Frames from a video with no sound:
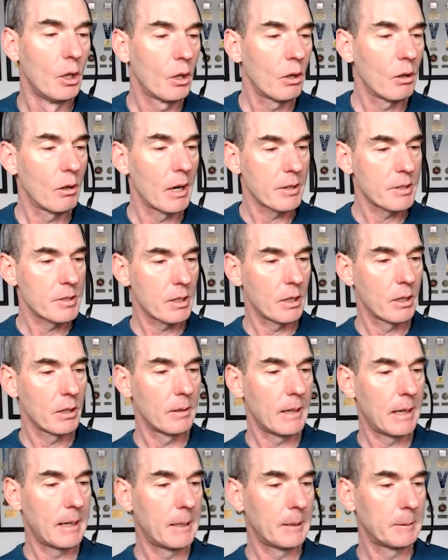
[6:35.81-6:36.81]
All right,
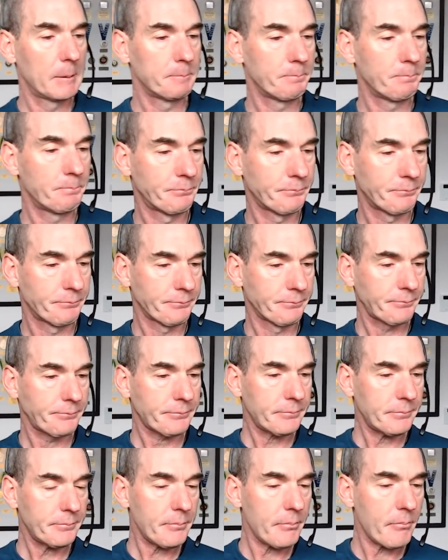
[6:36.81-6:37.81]
so um,
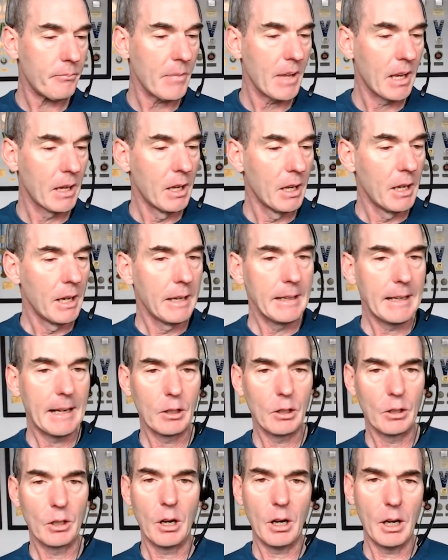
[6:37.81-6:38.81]
now look,